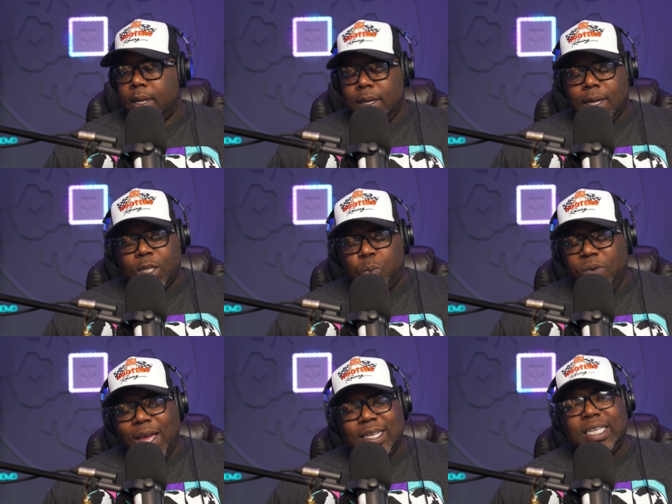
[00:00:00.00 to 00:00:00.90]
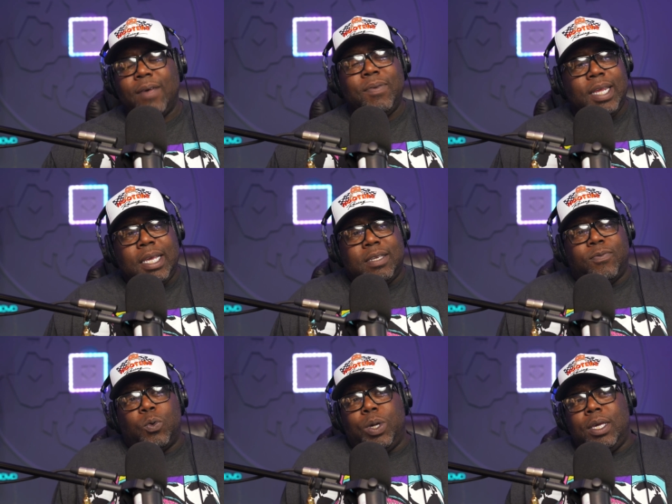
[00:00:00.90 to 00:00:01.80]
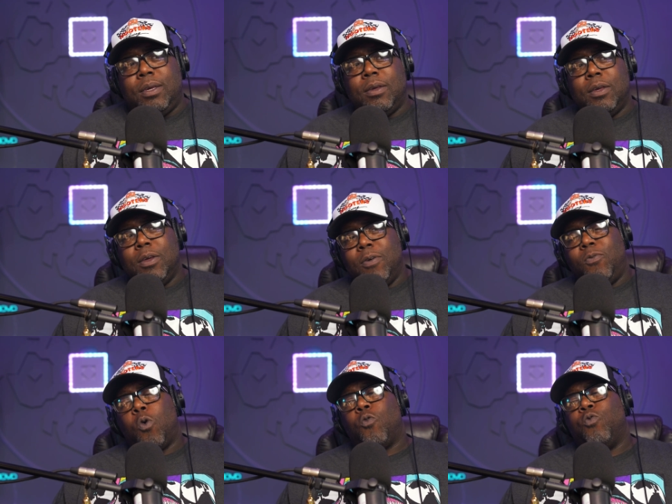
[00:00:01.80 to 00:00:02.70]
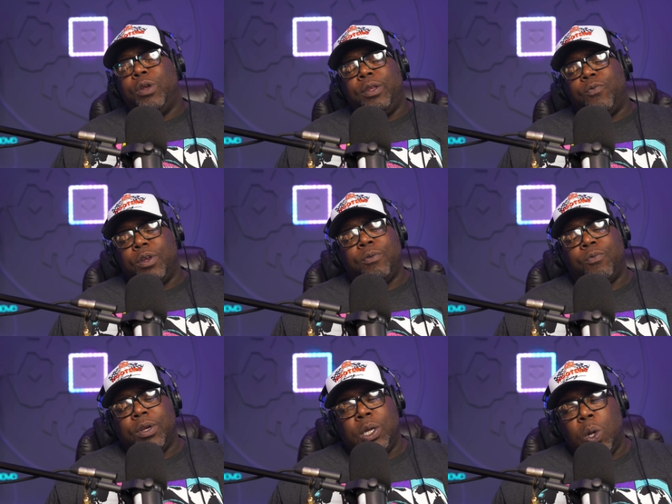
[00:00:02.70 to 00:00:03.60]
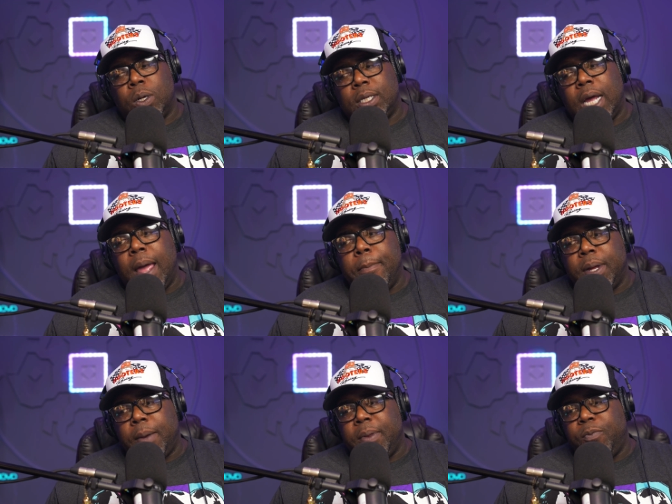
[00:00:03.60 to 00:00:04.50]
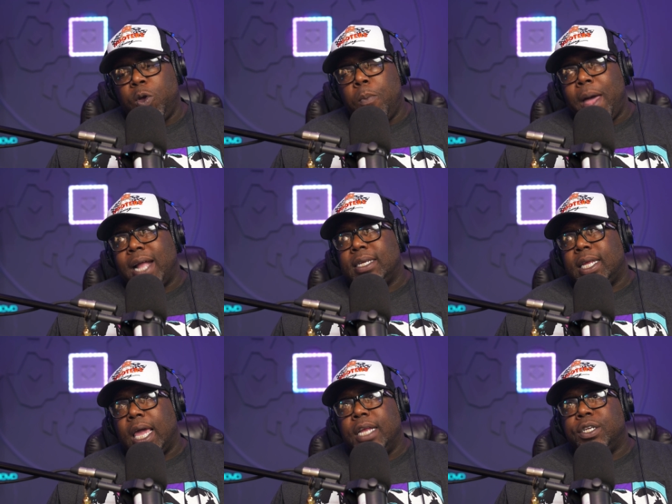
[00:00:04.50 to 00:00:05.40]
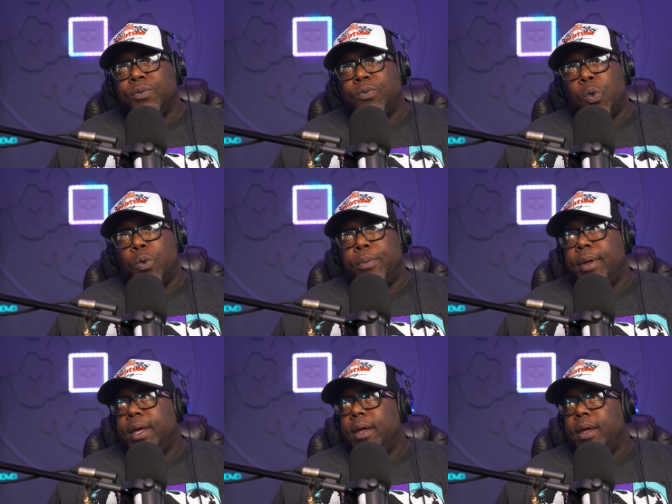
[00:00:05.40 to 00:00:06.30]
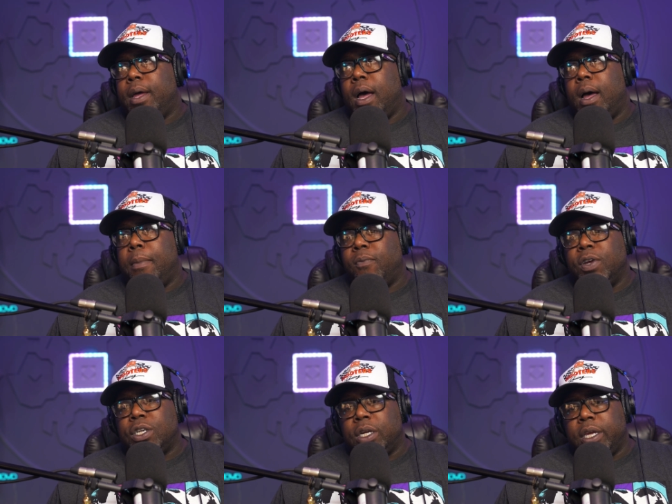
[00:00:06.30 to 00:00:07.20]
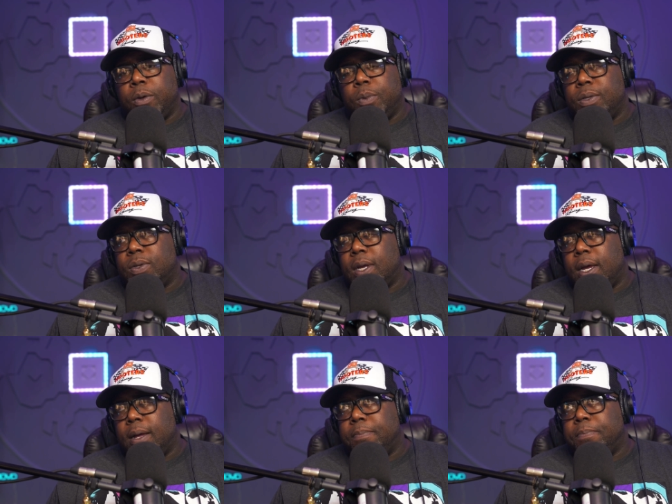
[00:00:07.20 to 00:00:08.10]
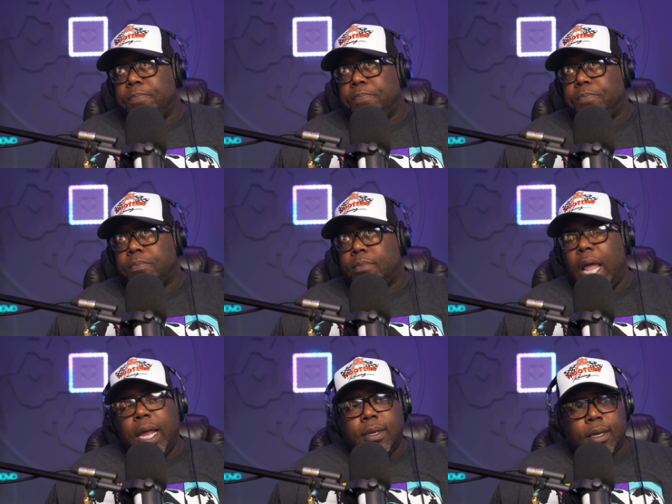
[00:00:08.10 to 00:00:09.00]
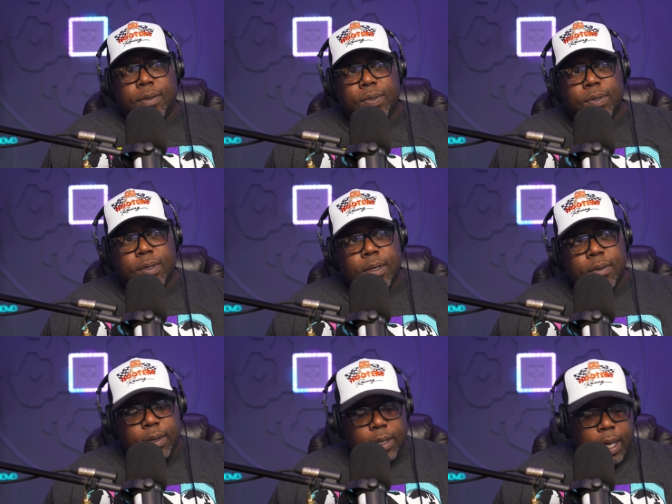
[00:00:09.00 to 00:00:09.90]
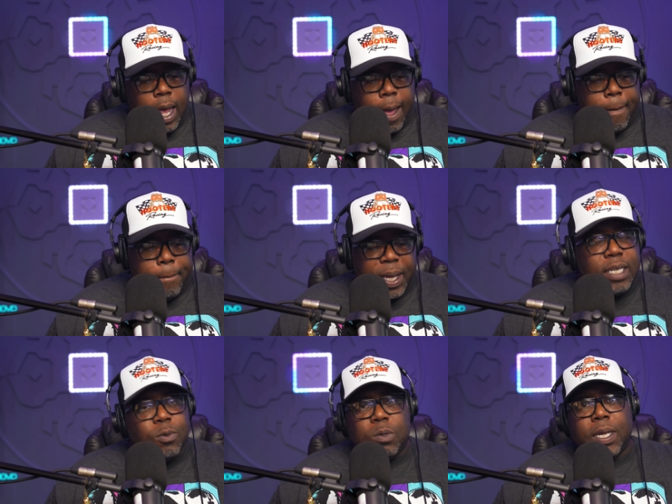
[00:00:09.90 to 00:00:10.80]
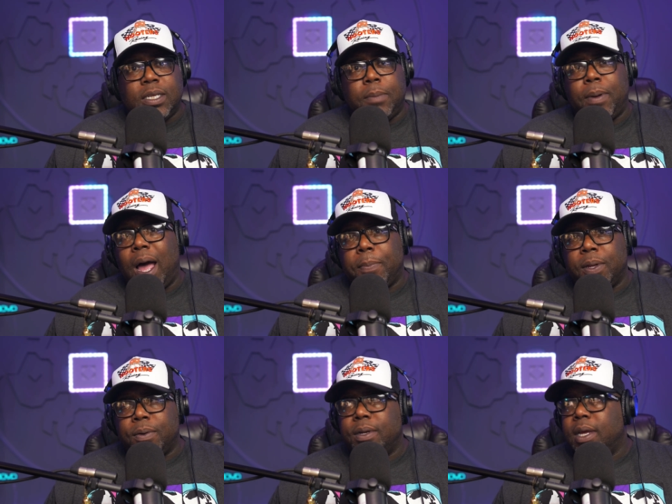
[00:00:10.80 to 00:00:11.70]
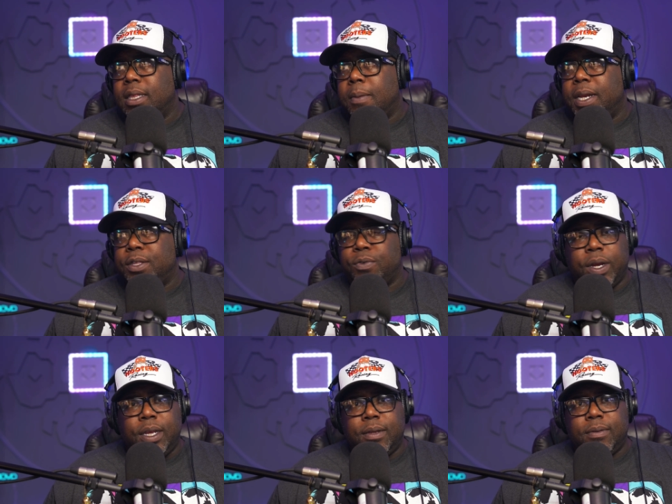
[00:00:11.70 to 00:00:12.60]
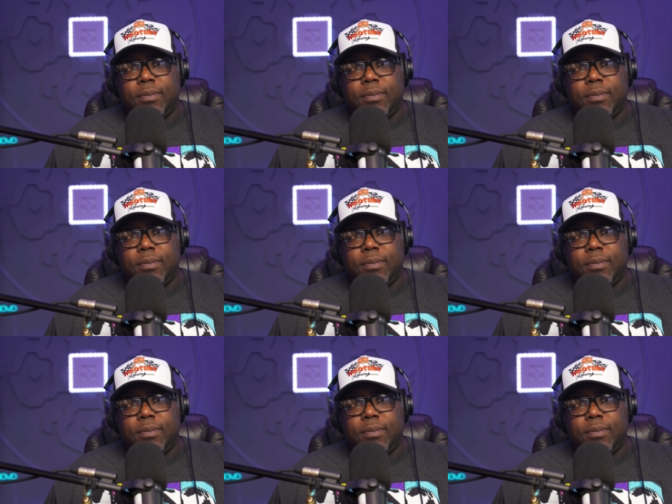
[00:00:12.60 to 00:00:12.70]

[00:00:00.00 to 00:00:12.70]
Guys, we've had 7 days of a week for a really, really, really long time. But I mean, if you go back to like ancient Rome, originally it was 8 days, right? And because it was basically popular in the Mediterranean,